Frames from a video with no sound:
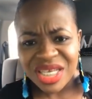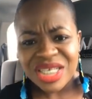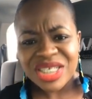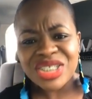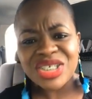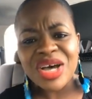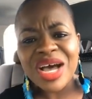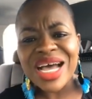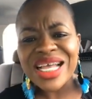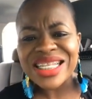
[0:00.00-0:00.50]

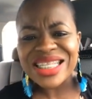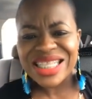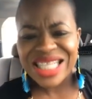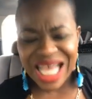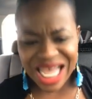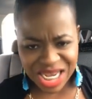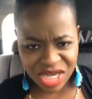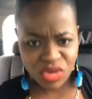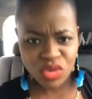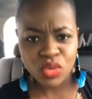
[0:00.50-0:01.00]
So on
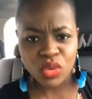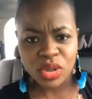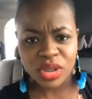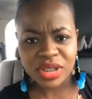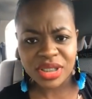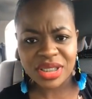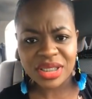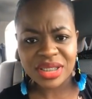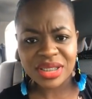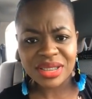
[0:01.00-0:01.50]
that
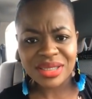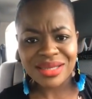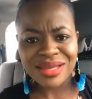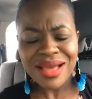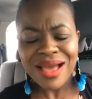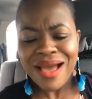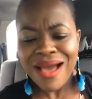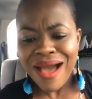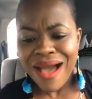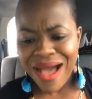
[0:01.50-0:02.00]
note,
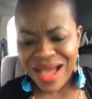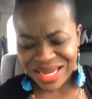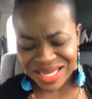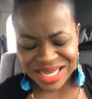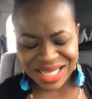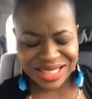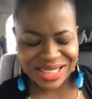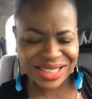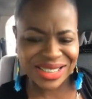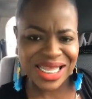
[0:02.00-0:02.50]

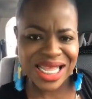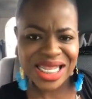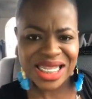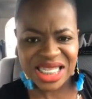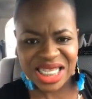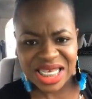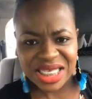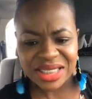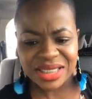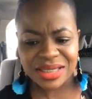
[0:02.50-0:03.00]

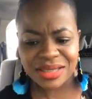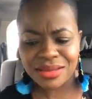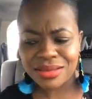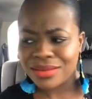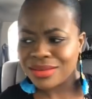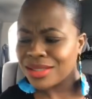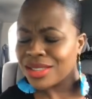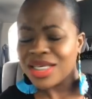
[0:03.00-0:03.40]
understand this.